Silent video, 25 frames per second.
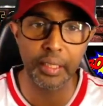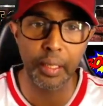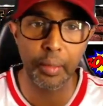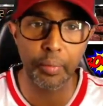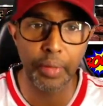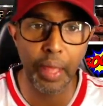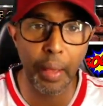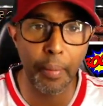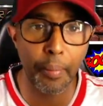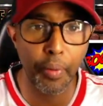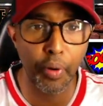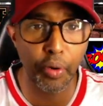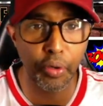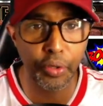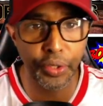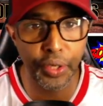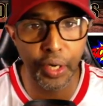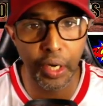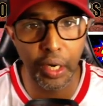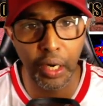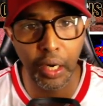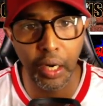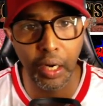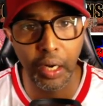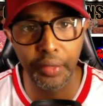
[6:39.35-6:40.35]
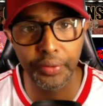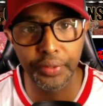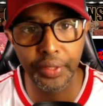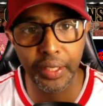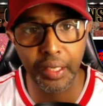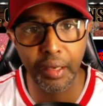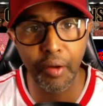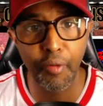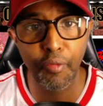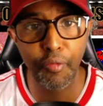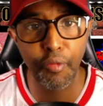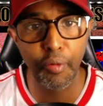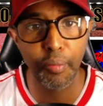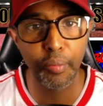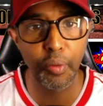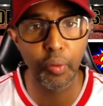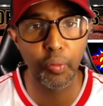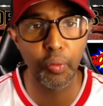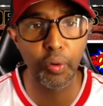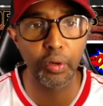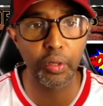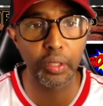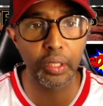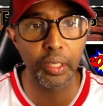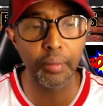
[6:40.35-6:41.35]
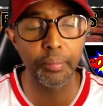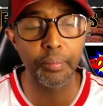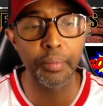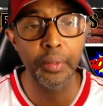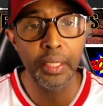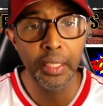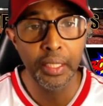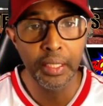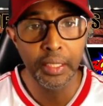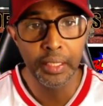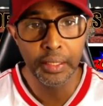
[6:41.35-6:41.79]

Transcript: that broken our heart, that come from the World Cup